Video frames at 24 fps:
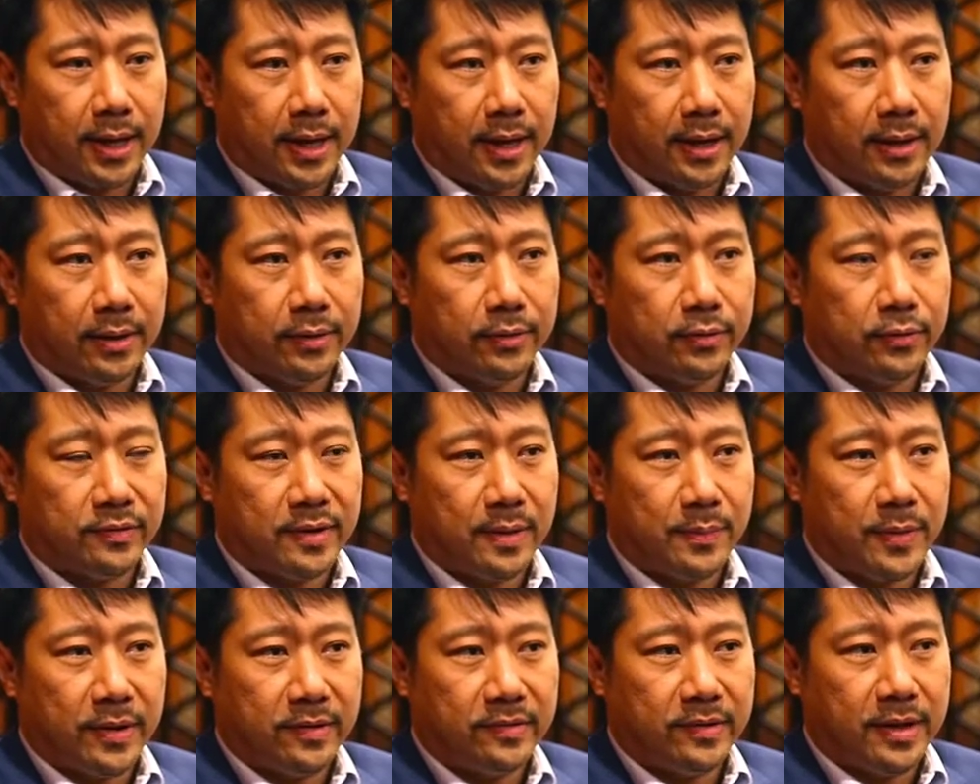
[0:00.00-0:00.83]
and to
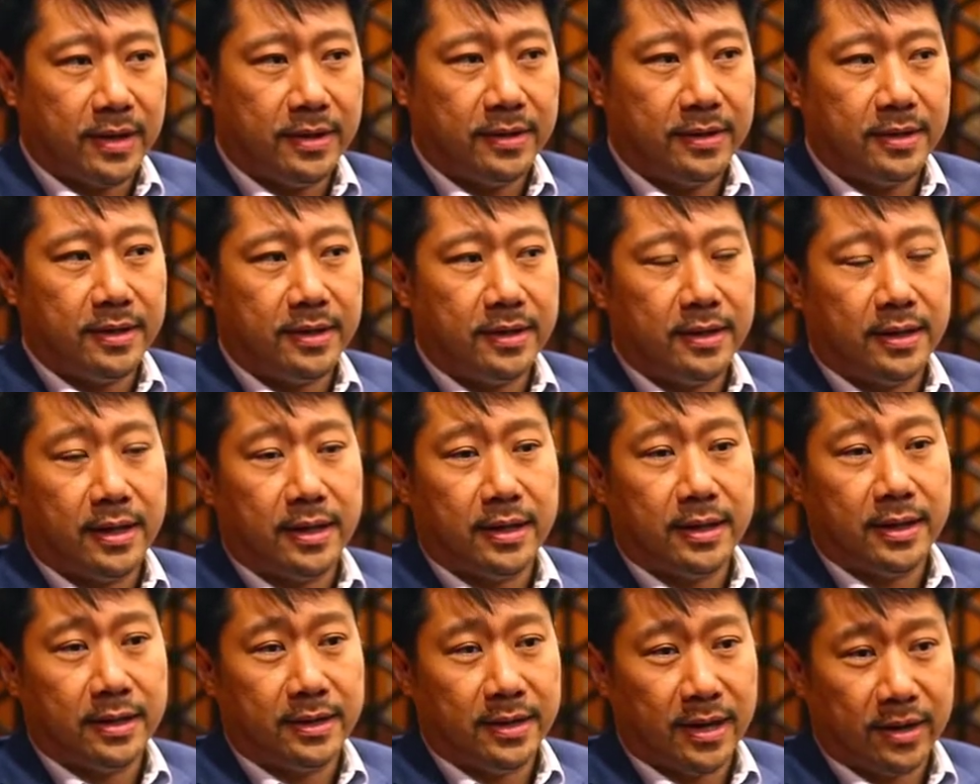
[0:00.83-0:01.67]
some extent the
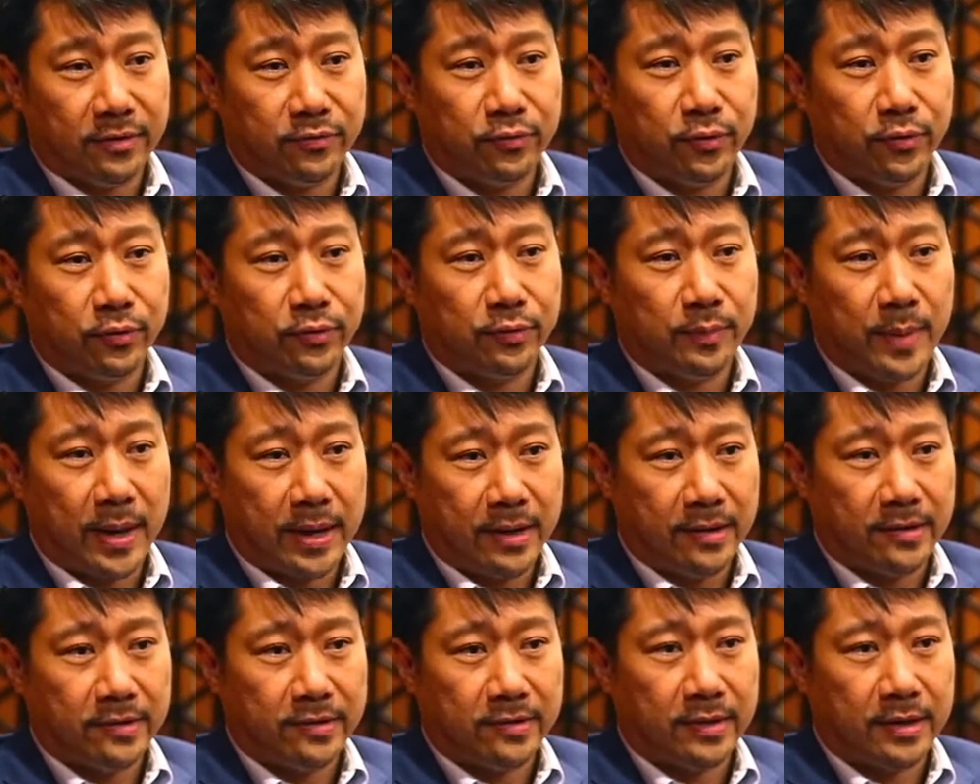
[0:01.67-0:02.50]
industrial
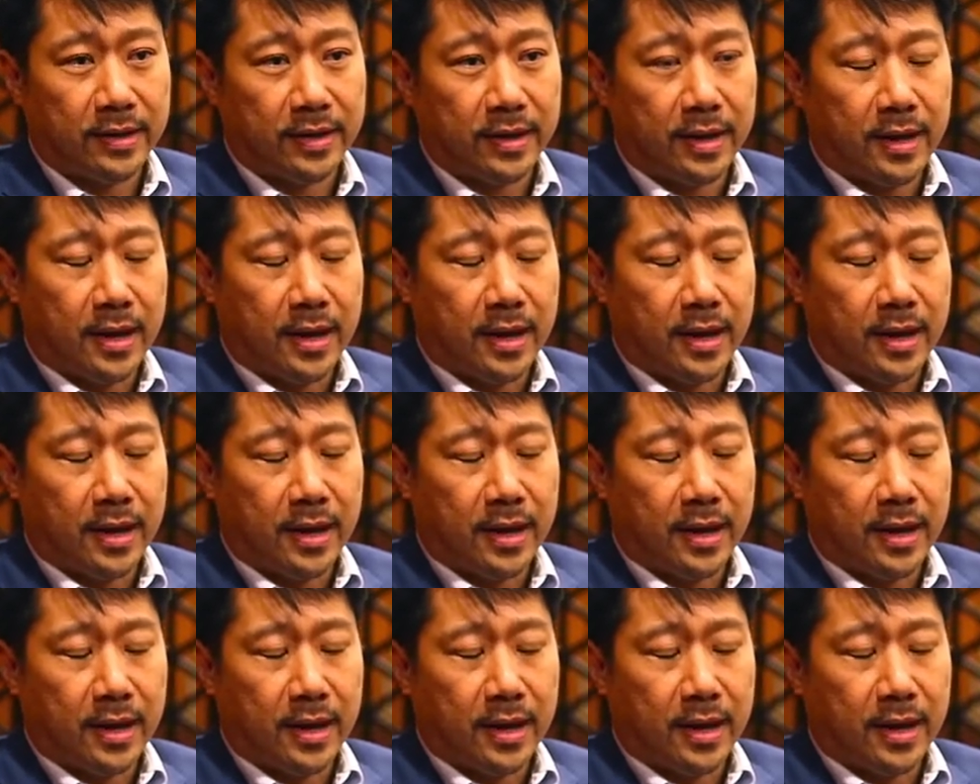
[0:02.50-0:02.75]
space.